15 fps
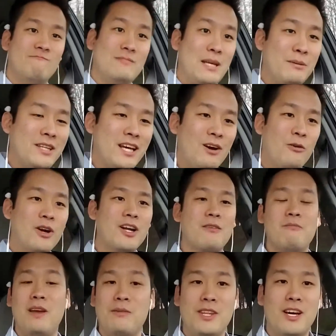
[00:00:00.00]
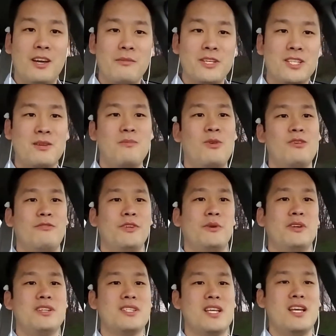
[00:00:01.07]
Maybe that'll work. Maybe that'll give me some more
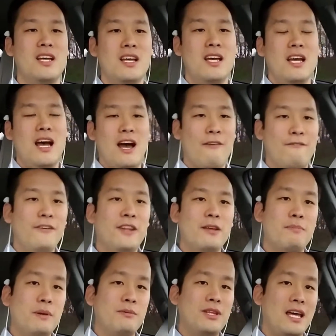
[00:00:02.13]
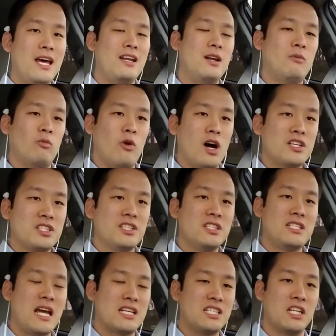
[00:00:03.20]
viewers. I feel like people that end up watching
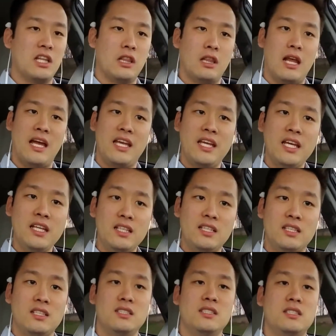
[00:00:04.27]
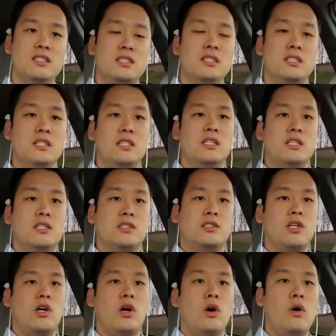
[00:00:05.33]
this actually like it.
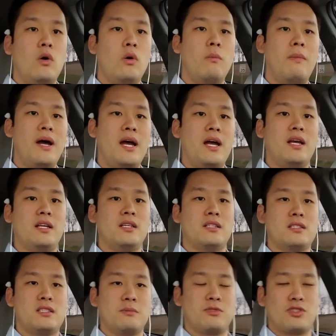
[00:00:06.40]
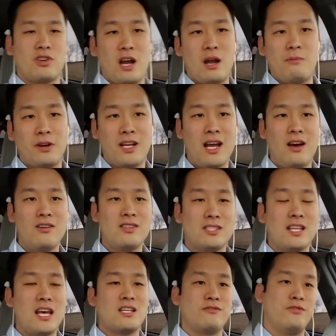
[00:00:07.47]
So my subscriber count
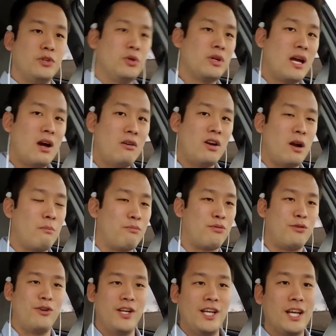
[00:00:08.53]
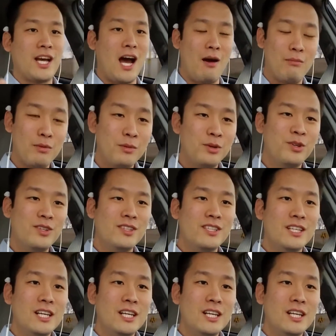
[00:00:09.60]
/ view count are pretty comparable.